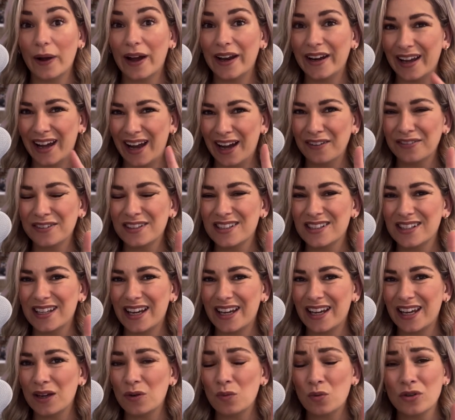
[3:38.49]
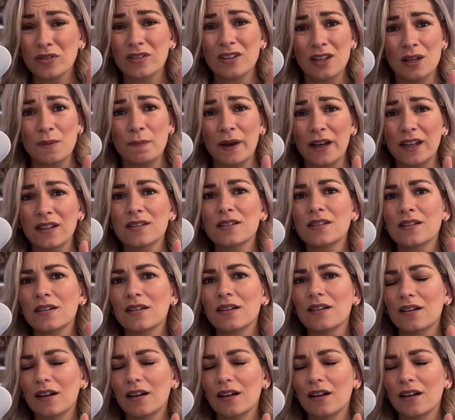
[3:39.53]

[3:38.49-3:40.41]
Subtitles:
And I have to say, it was the best